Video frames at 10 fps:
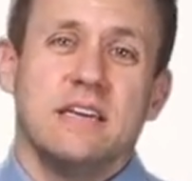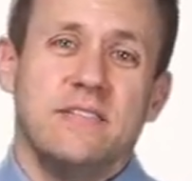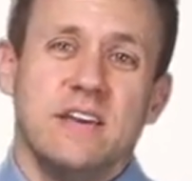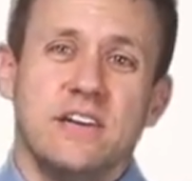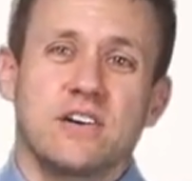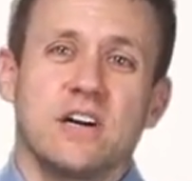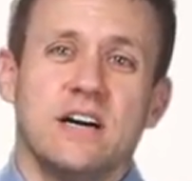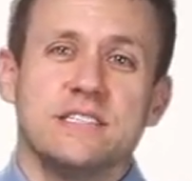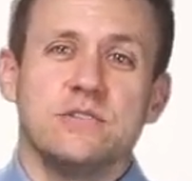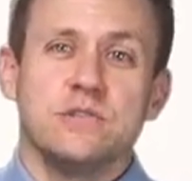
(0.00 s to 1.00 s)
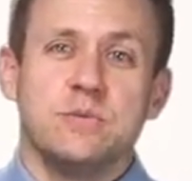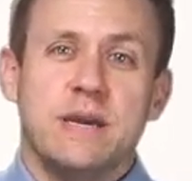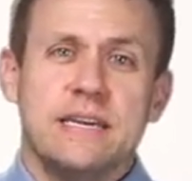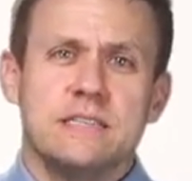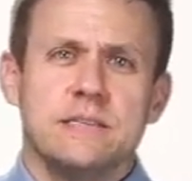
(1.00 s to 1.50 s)
in the intercostal
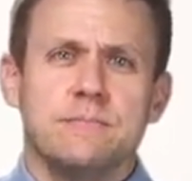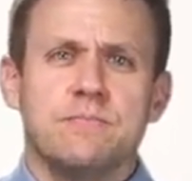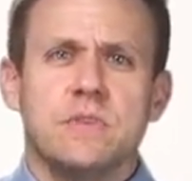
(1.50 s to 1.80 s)
space,